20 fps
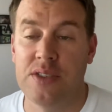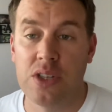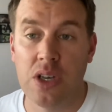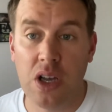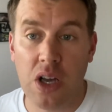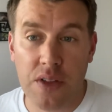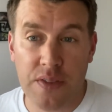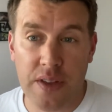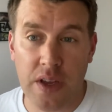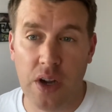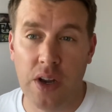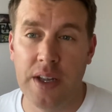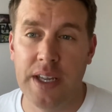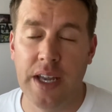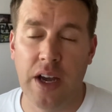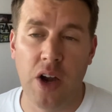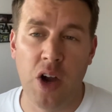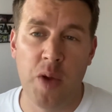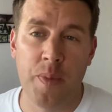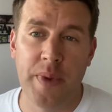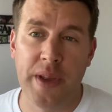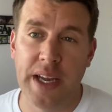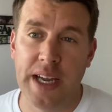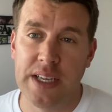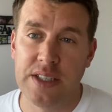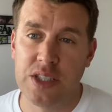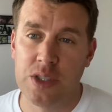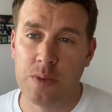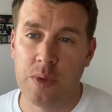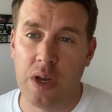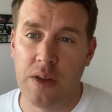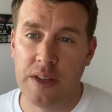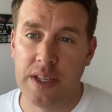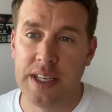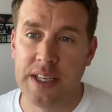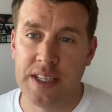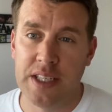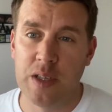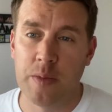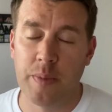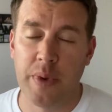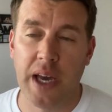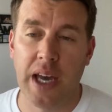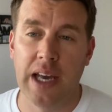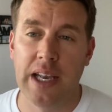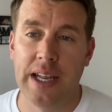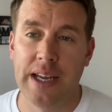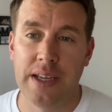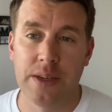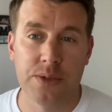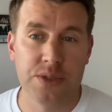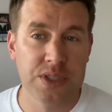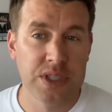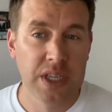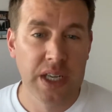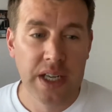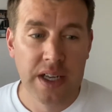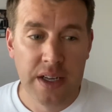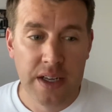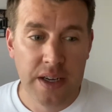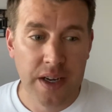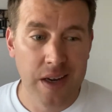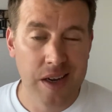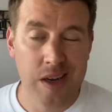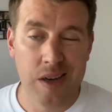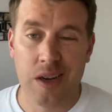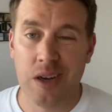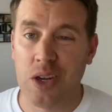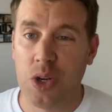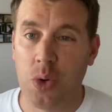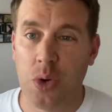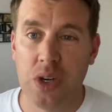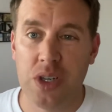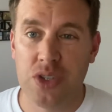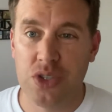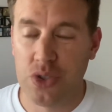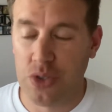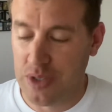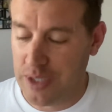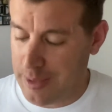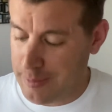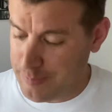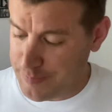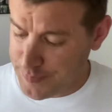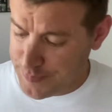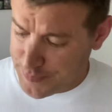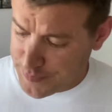I like the IPAs as well, the Indian Pale Ales. Quite enjoy them.